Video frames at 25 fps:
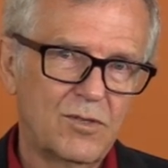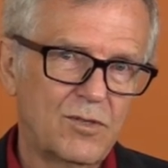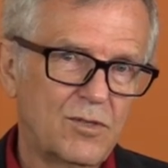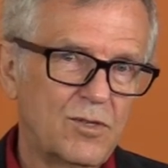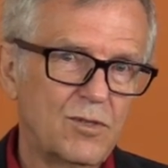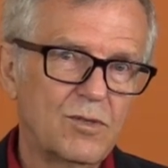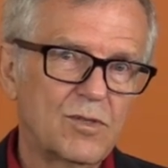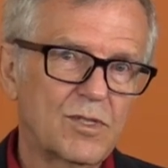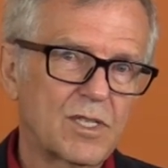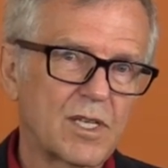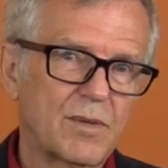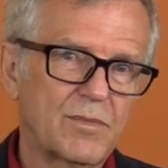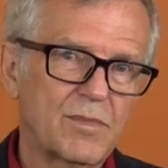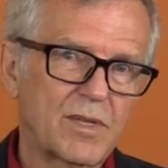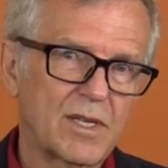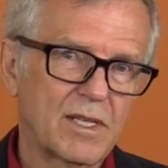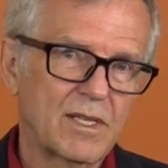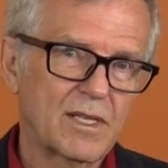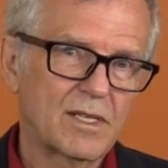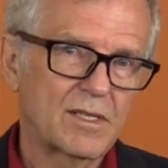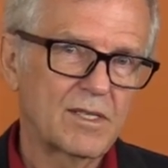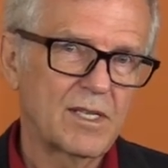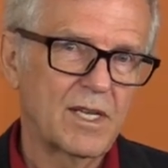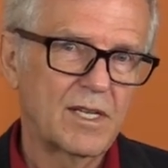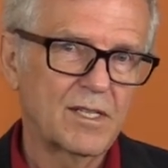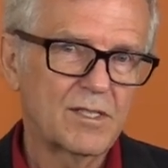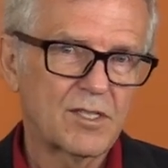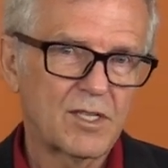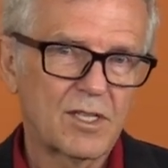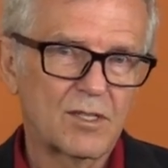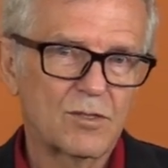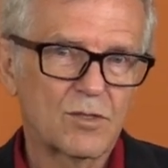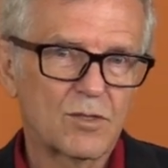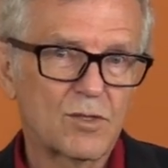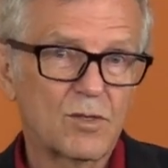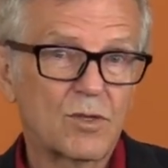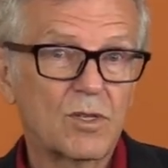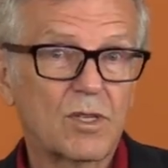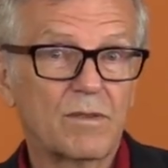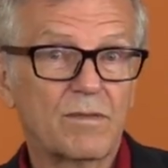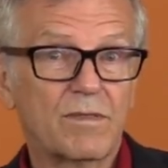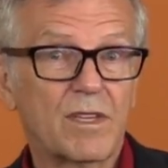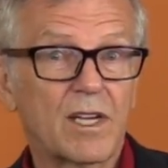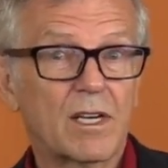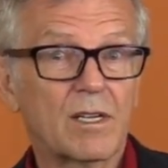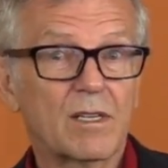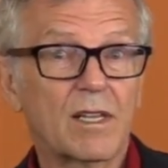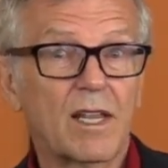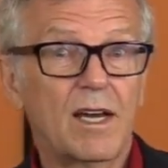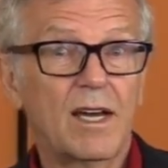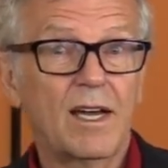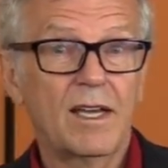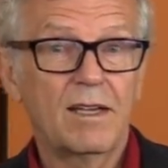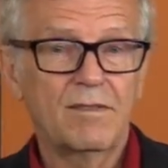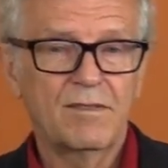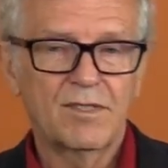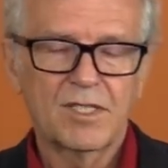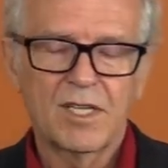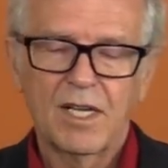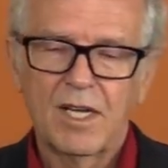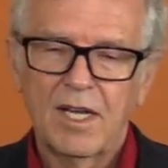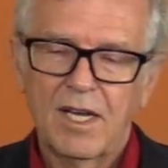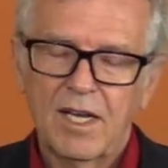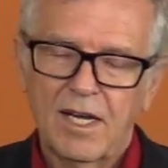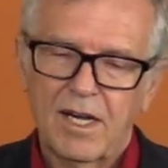do something that takes control of their lives,